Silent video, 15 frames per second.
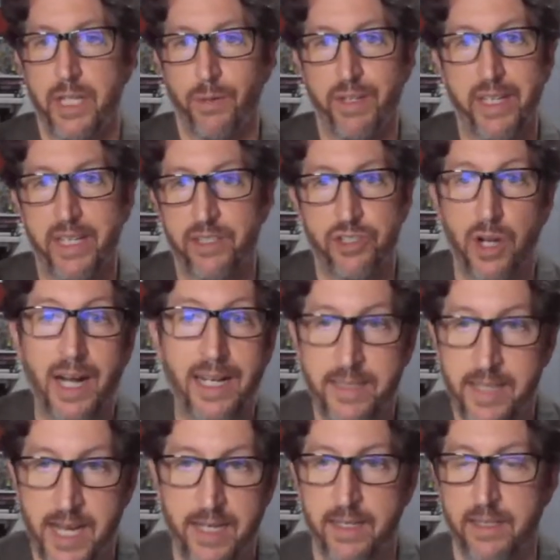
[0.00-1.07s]
Mm. You know, it, it's
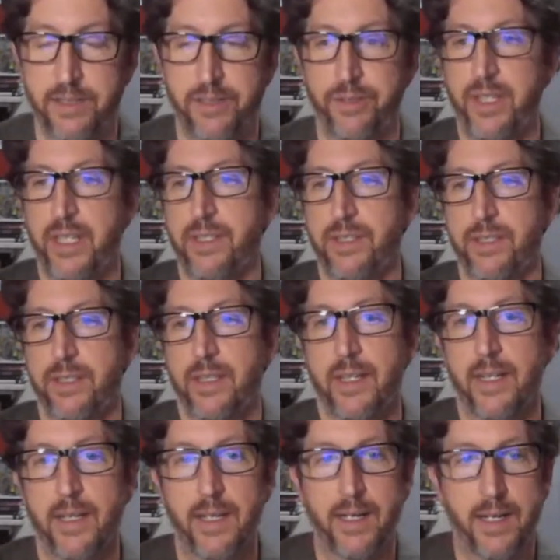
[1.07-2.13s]
not dated in the
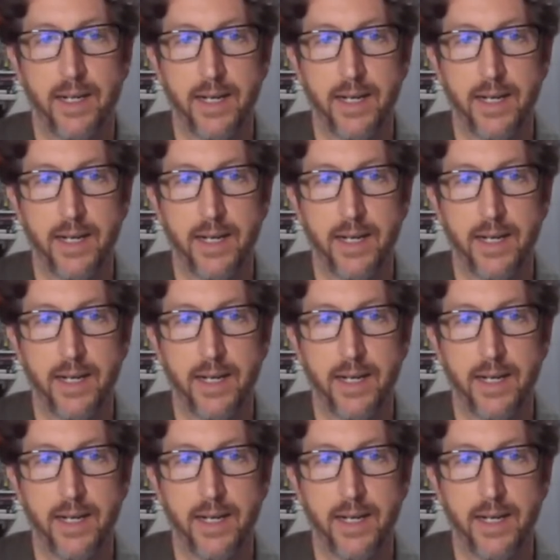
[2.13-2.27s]
least.